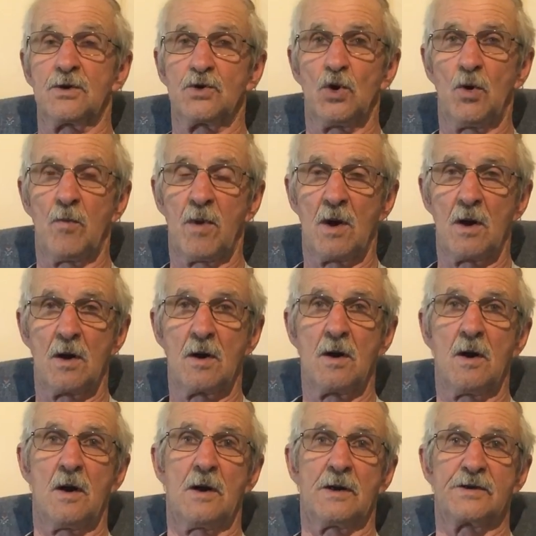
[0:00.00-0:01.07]
a tow bar
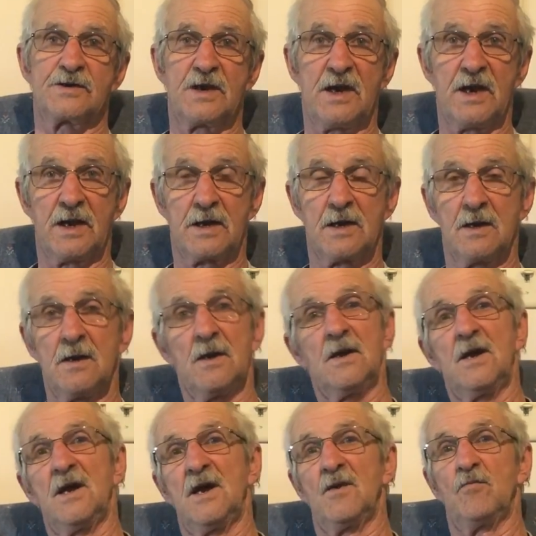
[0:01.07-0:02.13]
on a tank
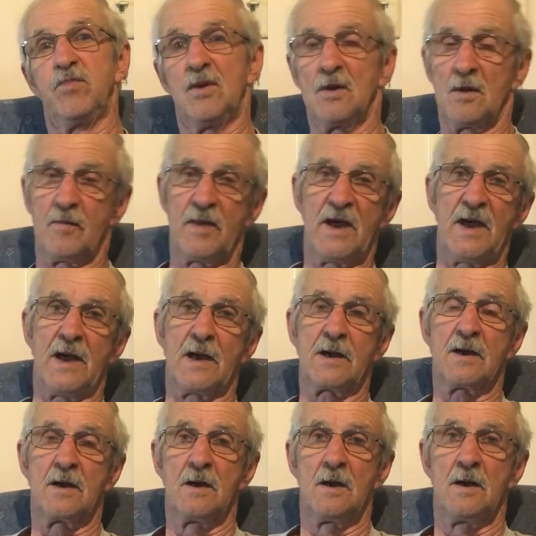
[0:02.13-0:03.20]
and pull it back.
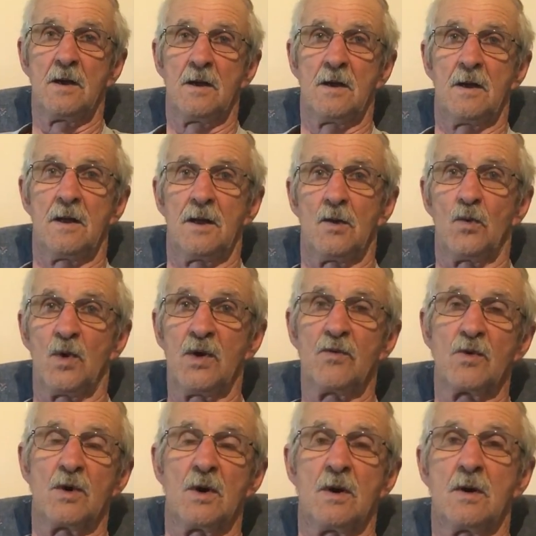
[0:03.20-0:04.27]
We
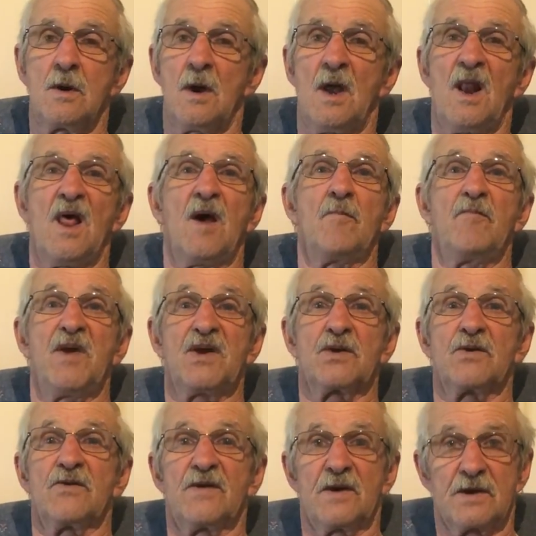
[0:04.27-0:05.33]
were a lot
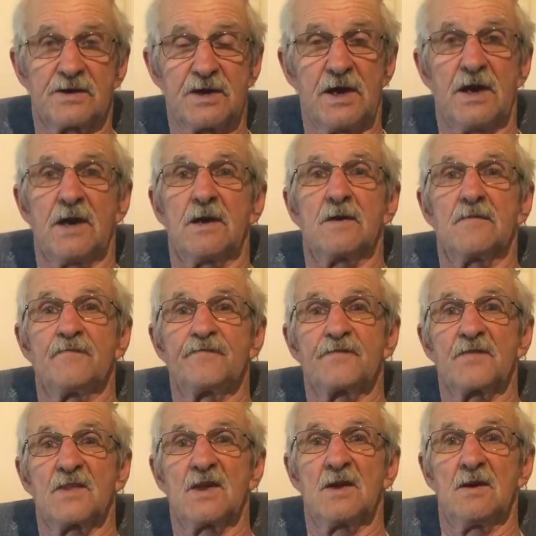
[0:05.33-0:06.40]
bigger than a tank.
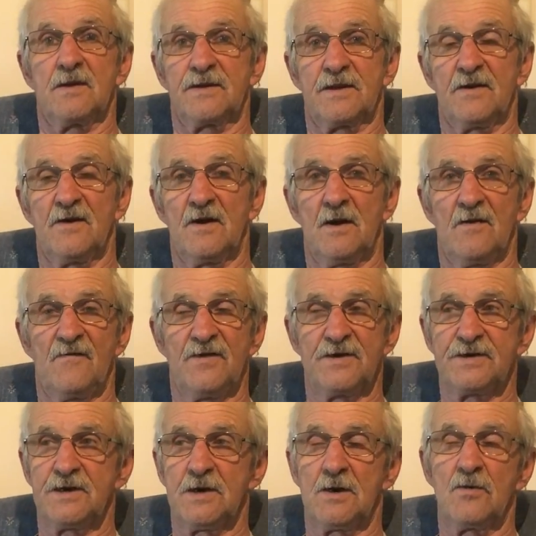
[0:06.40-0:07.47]

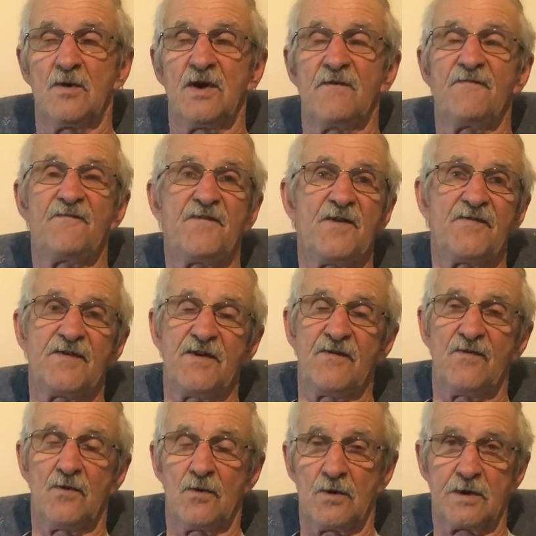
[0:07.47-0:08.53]
VTR weighed
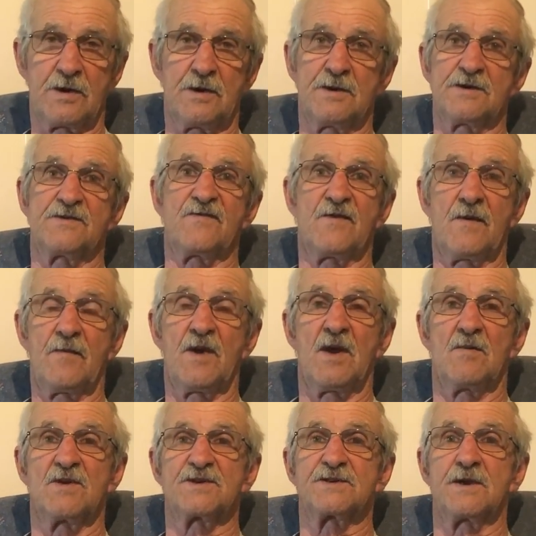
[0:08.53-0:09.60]
54 tons, if I'm
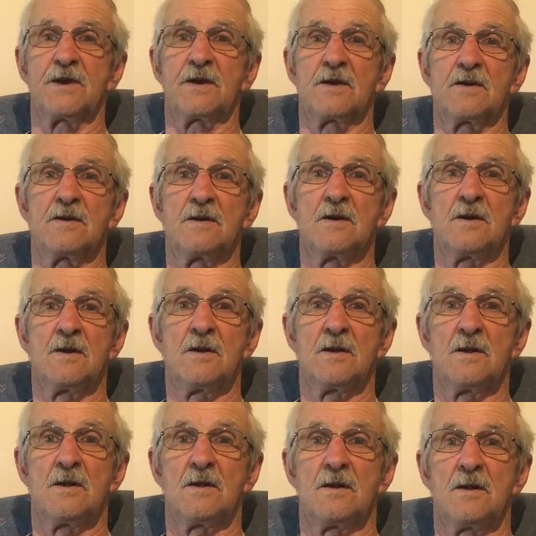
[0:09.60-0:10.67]
not mistaken,
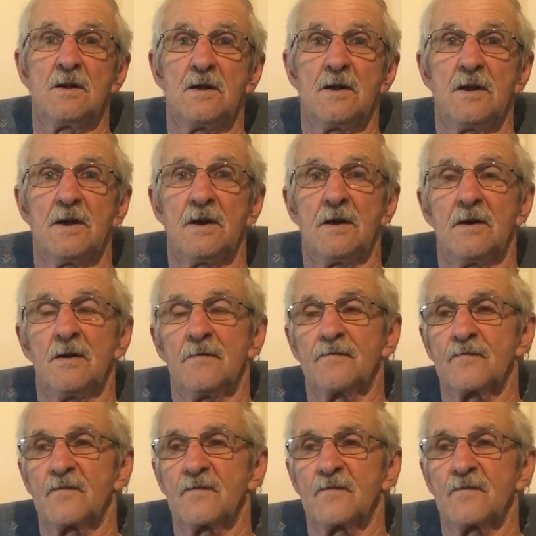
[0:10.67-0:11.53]
and